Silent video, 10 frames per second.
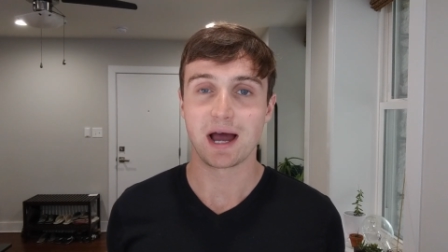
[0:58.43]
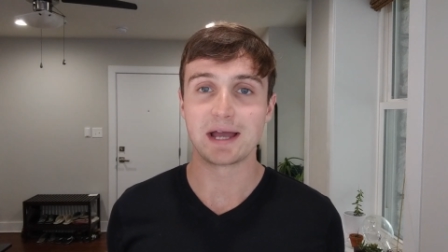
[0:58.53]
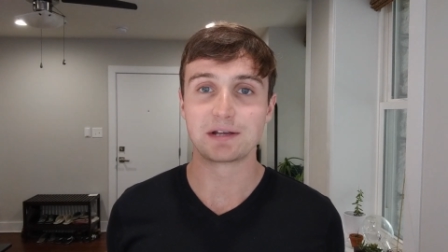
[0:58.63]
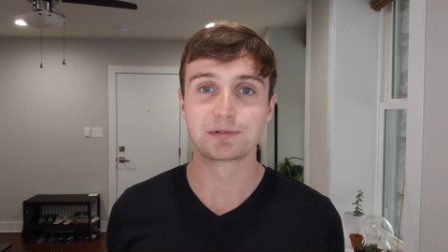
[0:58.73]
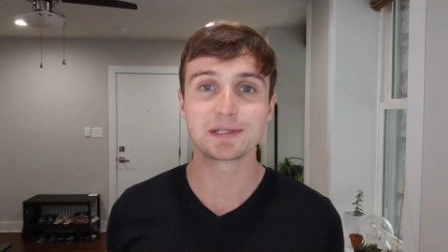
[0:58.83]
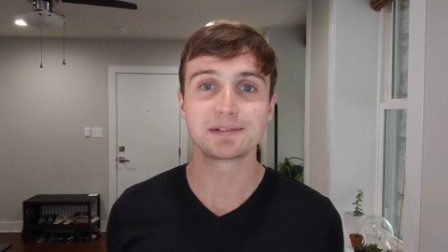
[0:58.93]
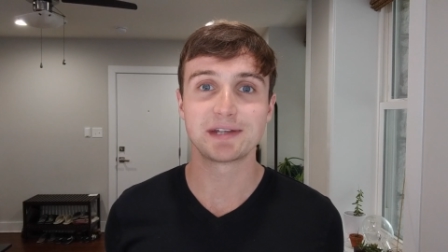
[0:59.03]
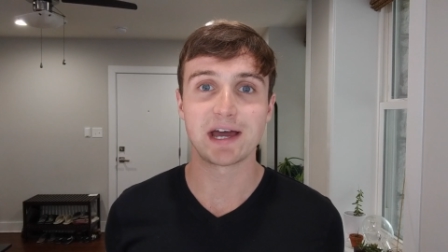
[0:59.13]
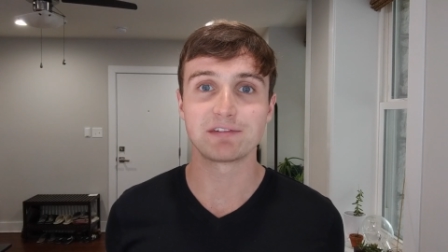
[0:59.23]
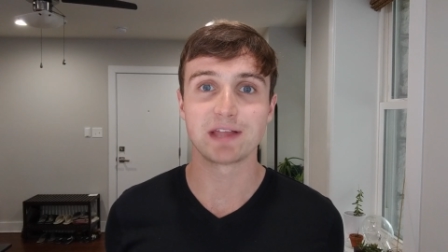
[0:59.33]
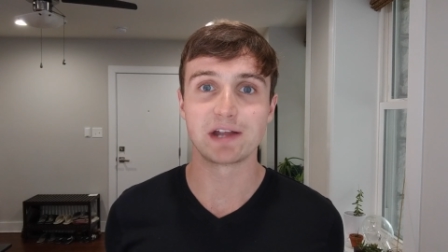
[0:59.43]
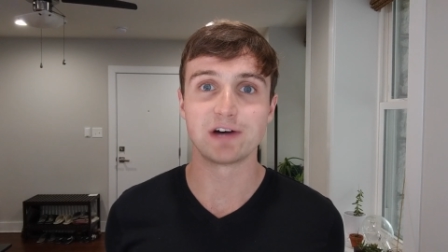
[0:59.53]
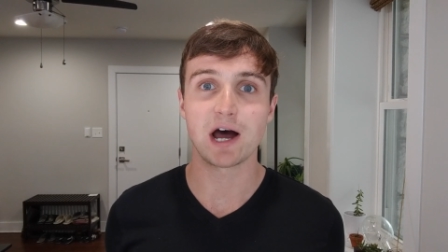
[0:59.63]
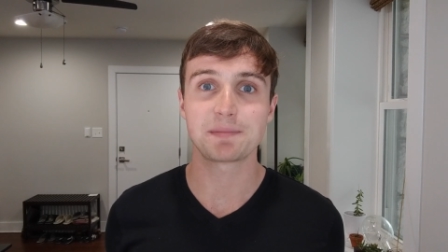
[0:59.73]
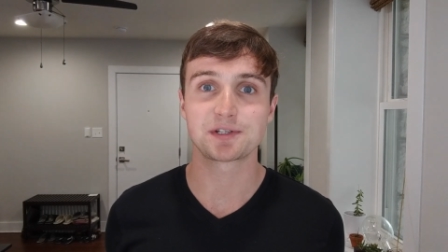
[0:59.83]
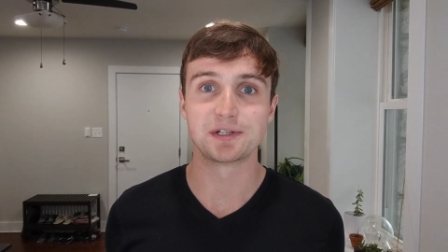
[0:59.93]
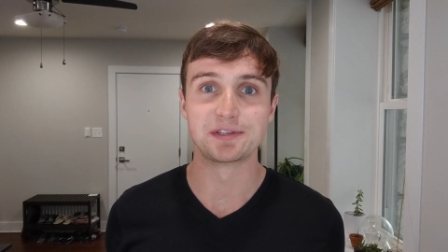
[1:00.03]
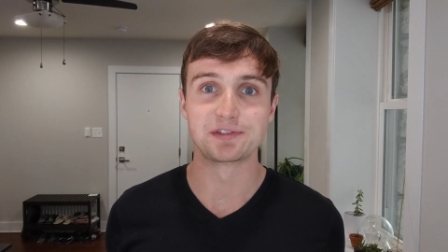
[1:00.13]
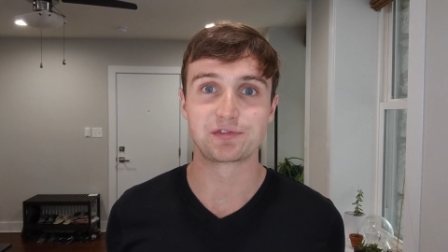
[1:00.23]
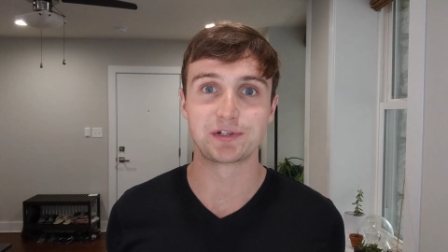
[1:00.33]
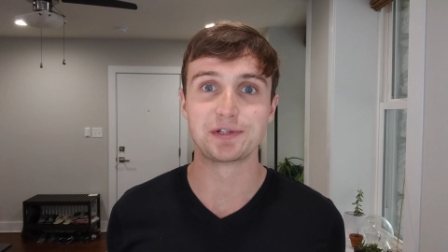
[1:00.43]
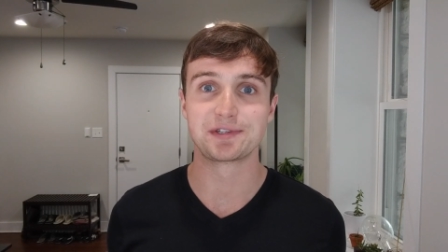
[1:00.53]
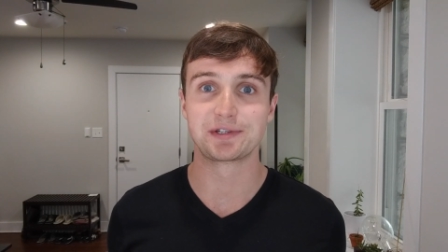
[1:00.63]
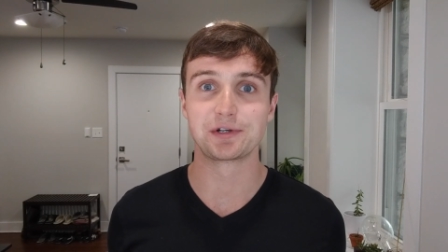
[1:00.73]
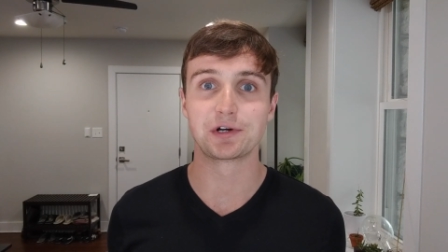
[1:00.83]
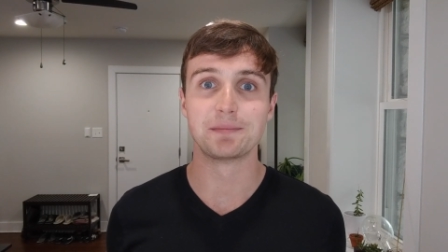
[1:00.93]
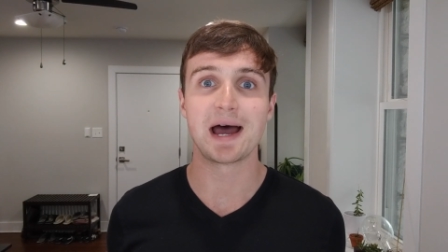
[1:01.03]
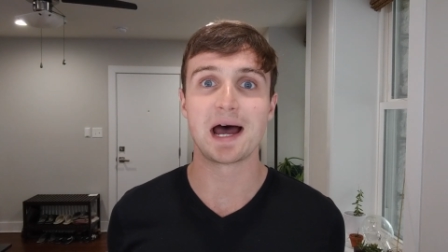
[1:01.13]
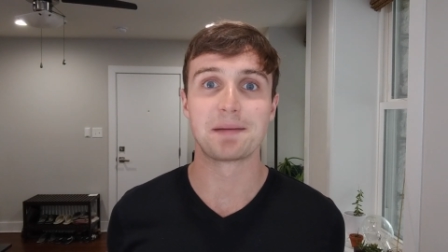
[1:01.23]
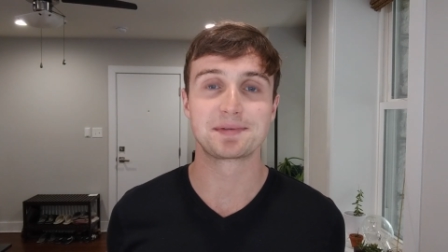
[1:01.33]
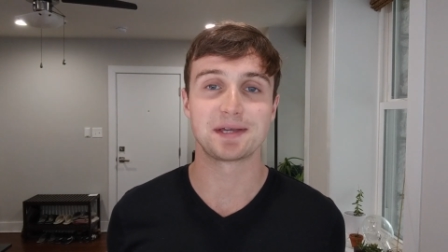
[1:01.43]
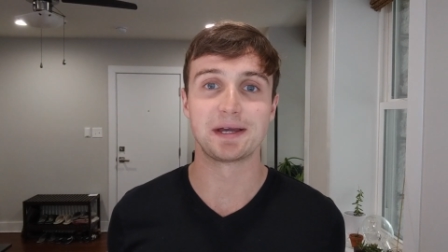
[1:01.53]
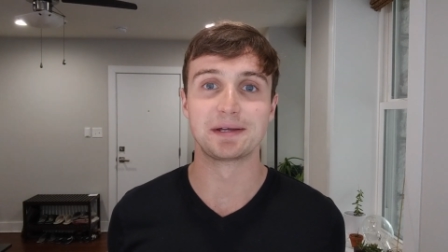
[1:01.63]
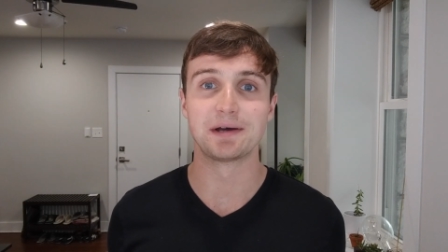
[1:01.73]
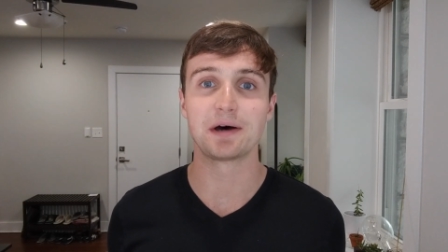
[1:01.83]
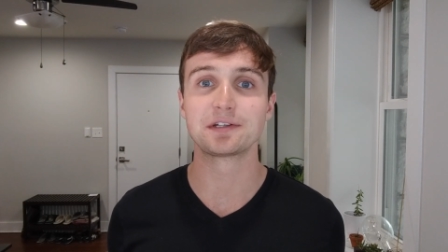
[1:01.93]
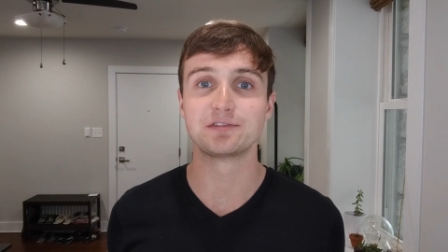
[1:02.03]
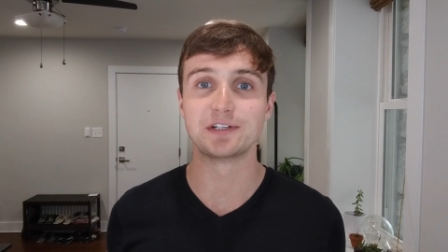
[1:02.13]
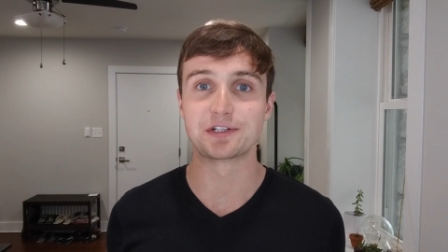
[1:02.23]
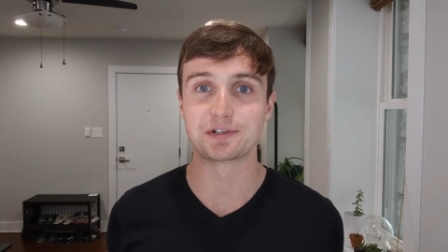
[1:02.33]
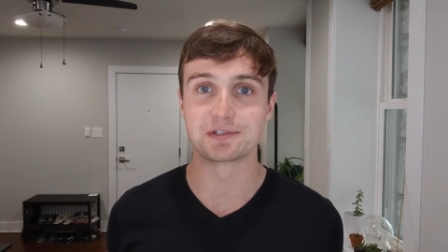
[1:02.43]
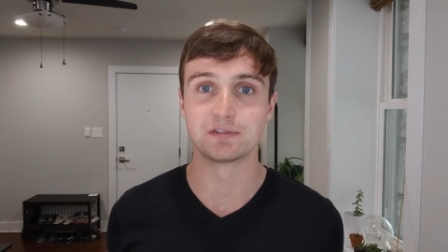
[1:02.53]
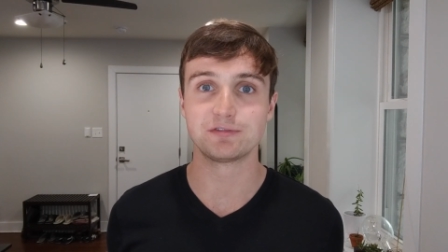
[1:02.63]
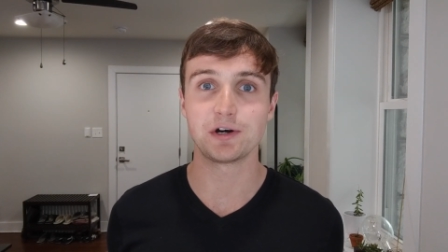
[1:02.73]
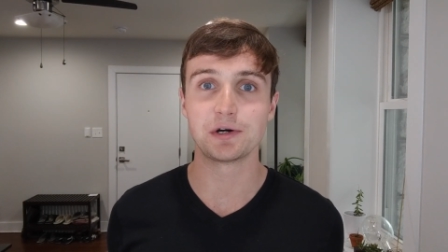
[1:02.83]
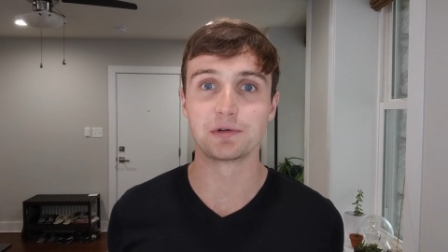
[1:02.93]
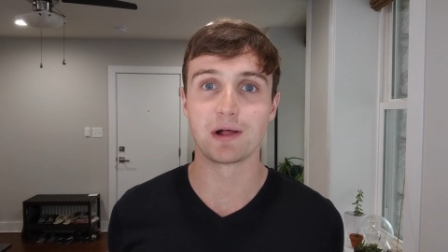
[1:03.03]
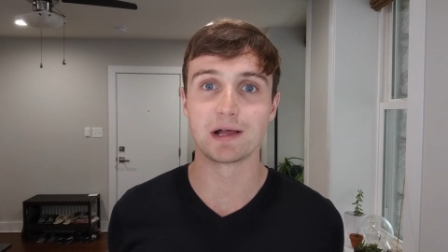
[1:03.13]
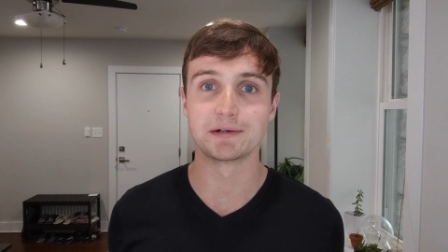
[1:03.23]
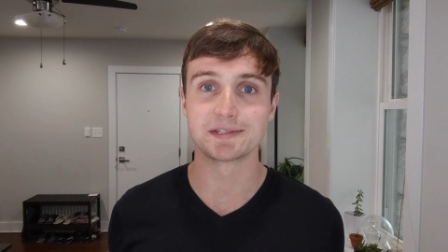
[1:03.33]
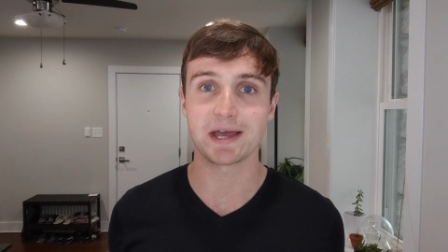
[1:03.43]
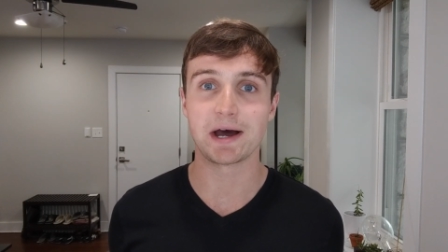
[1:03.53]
I really didn't have a lot of options for using Google Maps and other features of the phone while I was